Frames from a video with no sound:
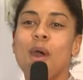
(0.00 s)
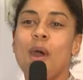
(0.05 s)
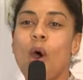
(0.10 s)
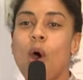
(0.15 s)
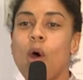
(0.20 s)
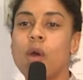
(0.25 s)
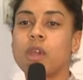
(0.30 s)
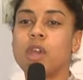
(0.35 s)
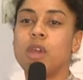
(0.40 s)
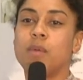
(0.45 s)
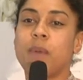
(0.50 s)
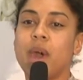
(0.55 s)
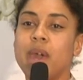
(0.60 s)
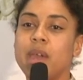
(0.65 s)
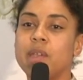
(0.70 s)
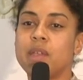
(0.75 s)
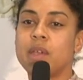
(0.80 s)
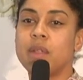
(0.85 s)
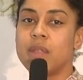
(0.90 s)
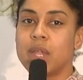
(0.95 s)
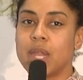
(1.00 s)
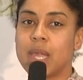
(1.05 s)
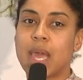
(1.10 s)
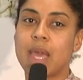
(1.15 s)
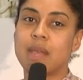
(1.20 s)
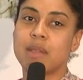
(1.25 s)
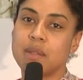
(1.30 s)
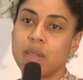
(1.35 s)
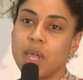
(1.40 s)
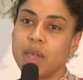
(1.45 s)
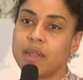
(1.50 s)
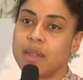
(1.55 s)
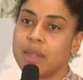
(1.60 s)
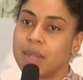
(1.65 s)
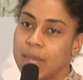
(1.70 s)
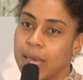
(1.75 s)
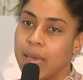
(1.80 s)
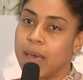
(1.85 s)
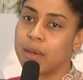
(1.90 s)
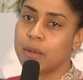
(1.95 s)
occupation that it gets noted
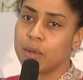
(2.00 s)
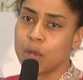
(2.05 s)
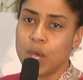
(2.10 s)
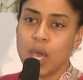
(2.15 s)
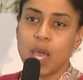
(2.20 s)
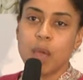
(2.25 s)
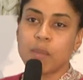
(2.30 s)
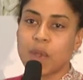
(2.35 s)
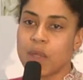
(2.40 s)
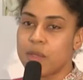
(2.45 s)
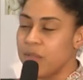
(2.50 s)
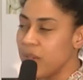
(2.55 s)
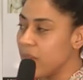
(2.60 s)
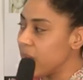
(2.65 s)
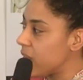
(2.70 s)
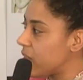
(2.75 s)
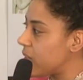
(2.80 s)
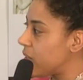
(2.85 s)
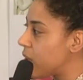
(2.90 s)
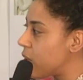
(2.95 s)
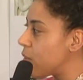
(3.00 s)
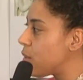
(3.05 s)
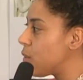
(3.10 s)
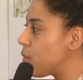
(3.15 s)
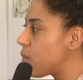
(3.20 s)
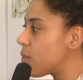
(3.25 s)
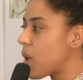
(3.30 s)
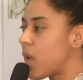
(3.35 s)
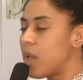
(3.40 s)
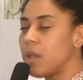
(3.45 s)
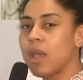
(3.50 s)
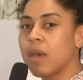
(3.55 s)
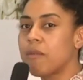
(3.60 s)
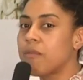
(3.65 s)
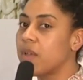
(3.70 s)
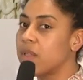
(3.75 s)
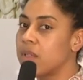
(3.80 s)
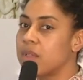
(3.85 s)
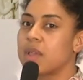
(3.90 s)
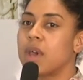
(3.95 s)
down, but I think there's still
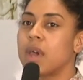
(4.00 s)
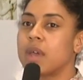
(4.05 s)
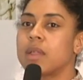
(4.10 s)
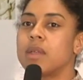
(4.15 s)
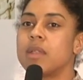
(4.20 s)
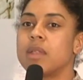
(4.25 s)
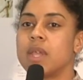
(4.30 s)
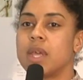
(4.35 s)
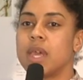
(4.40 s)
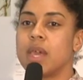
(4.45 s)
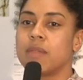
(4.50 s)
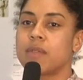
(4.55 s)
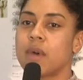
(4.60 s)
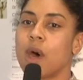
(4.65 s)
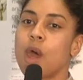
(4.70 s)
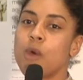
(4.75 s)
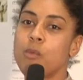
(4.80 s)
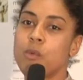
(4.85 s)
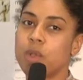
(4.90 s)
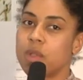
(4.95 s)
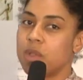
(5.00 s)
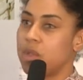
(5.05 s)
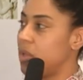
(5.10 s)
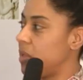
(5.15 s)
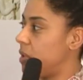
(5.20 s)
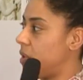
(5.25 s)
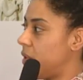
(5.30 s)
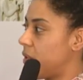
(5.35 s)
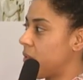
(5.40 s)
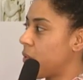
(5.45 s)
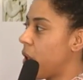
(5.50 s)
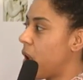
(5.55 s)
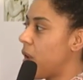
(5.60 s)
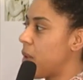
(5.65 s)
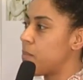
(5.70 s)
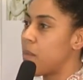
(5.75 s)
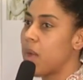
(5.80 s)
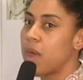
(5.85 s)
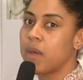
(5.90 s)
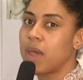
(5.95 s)
enough uncertainty that I wouldn't
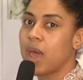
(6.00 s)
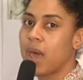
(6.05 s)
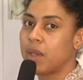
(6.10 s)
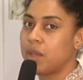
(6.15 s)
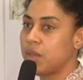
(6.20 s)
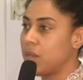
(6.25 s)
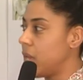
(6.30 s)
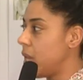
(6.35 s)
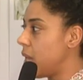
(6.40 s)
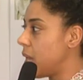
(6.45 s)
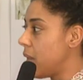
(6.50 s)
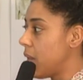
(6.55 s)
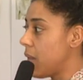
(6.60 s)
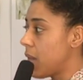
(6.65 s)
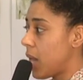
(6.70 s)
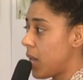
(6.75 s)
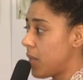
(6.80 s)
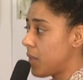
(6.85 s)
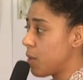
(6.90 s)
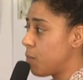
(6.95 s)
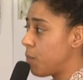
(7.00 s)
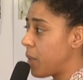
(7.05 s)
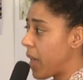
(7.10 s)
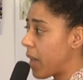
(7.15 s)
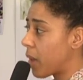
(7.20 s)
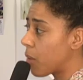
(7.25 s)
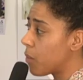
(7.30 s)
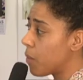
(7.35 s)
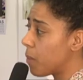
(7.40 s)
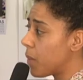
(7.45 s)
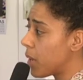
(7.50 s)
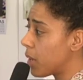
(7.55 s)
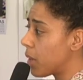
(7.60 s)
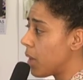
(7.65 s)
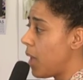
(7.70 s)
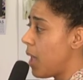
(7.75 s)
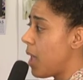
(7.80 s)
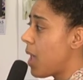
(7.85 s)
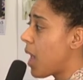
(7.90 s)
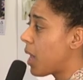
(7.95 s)
describe Mary Ashley as a black woman.
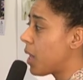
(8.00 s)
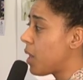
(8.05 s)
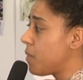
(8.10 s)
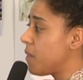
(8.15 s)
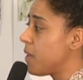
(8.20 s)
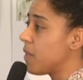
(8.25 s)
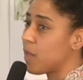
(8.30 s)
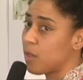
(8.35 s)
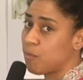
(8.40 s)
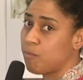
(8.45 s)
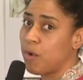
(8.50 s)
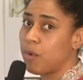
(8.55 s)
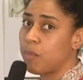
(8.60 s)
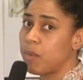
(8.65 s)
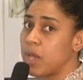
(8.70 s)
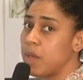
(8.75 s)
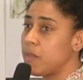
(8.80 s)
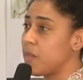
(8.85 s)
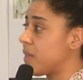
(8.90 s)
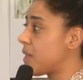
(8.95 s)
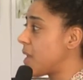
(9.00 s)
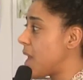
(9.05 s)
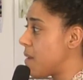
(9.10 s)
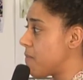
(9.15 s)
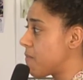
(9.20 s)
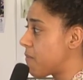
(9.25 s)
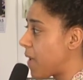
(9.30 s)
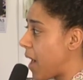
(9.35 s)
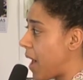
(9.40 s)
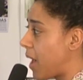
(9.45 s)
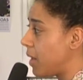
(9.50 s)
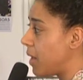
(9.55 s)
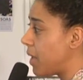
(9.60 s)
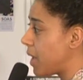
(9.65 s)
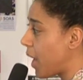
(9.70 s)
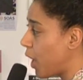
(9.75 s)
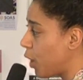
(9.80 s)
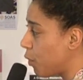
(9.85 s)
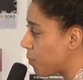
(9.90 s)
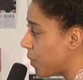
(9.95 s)
And I think that's probably the same for Annie
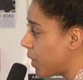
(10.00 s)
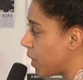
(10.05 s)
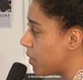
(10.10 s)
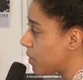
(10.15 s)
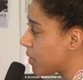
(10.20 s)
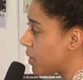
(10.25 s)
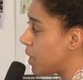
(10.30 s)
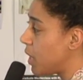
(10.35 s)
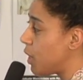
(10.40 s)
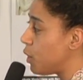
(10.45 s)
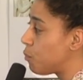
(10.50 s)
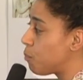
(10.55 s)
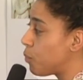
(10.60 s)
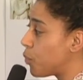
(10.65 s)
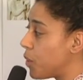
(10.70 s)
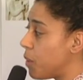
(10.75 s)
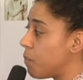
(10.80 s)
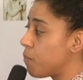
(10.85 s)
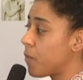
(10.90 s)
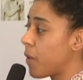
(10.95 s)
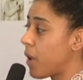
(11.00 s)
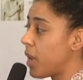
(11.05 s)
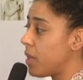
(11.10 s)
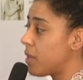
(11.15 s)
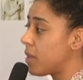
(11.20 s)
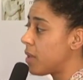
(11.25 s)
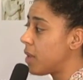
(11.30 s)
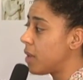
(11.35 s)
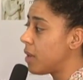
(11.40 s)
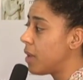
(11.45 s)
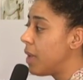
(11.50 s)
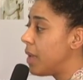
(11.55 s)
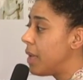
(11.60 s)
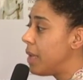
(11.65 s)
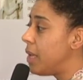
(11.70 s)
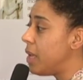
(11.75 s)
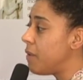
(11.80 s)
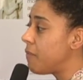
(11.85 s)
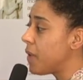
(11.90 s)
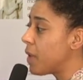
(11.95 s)
Albury underneath, born in Brighton,
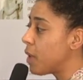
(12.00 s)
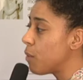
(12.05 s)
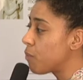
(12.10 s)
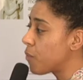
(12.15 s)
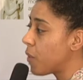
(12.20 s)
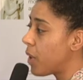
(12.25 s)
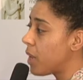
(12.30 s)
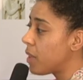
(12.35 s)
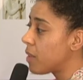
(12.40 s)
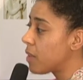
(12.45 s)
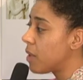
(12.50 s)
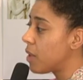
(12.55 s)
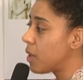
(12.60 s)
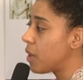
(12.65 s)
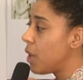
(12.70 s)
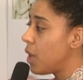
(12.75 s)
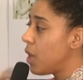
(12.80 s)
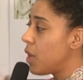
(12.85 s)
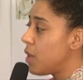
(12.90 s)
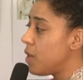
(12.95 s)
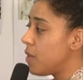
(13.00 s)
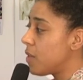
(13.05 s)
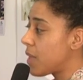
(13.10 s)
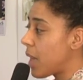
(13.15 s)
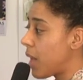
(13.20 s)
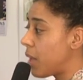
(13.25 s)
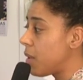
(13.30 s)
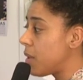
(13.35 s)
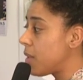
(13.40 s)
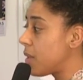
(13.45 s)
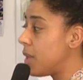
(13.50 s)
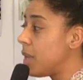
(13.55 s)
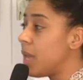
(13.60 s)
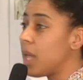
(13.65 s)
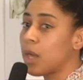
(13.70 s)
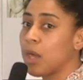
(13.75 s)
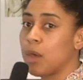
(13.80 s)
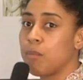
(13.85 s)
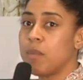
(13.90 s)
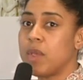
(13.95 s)
living in Brighton, who's down as a
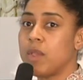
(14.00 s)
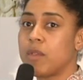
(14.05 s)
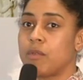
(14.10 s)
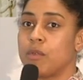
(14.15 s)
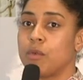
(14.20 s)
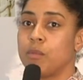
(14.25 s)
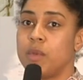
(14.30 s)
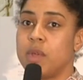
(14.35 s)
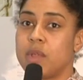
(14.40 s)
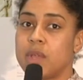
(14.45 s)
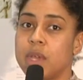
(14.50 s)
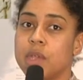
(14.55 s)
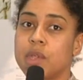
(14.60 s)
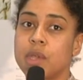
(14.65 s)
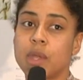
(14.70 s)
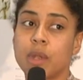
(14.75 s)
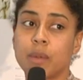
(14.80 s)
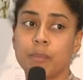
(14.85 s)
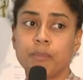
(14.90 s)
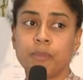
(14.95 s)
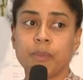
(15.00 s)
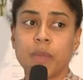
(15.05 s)
nigger minstrel musician.